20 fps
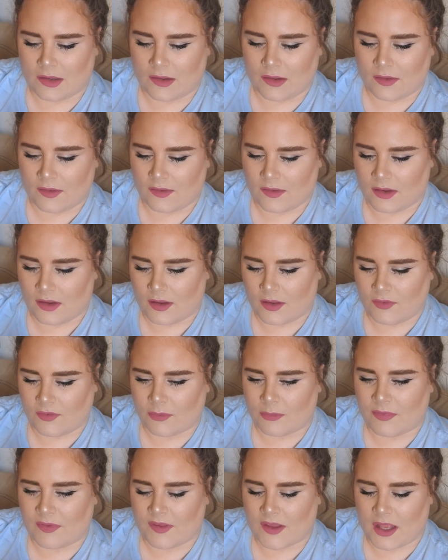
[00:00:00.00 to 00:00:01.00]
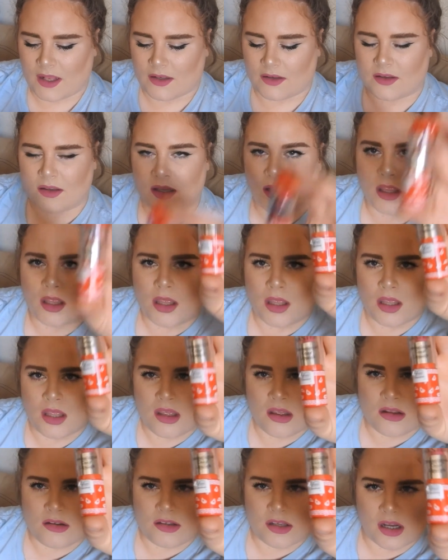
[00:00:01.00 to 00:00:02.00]
since it's from Santee
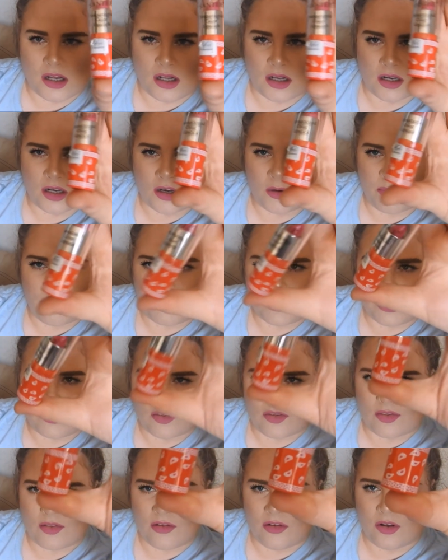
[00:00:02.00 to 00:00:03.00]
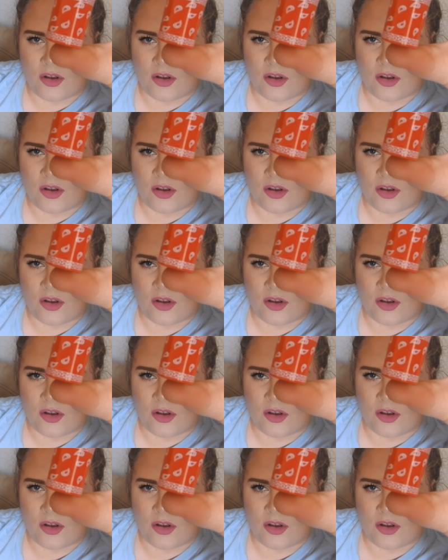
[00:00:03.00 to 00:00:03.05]
Dollar, but I just